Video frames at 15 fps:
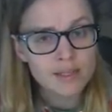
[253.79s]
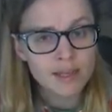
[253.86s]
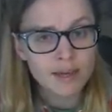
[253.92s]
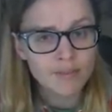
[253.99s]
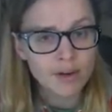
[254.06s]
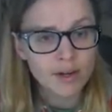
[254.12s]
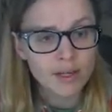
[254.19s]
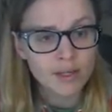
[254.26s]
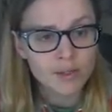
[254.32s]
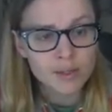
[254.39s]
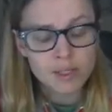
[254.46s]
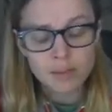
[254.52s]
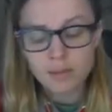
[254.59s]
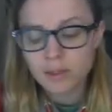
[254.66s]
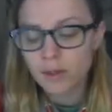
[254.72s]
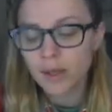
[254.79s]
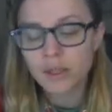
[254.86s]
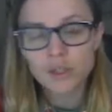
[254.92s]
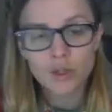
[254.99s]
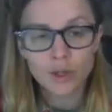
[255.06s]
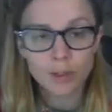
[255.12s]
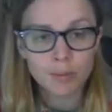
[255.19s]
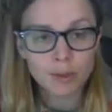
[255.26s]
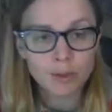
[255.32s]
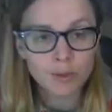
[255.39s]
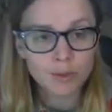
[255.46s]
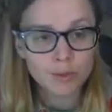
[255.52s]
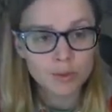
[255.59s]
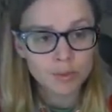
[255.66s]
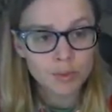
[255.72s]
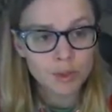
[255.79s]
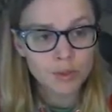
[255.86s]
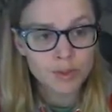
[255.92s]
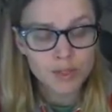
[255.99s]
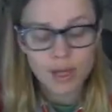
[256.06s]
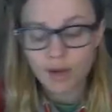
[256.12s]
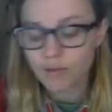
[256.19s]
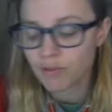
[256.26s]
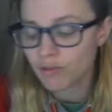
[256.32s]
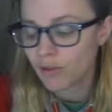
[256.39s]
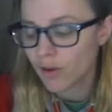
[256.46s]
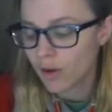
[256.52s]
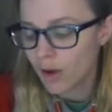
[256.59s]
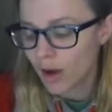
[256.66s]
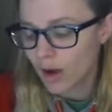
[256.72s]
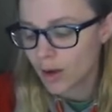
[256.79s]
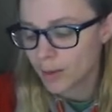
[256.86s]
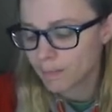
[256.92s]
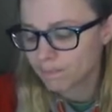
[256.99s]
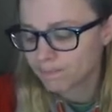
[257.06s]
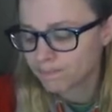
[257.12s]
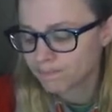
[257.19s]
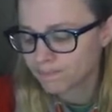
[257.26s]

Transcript: Like, I've already used them, so I drew him new stuff. I'm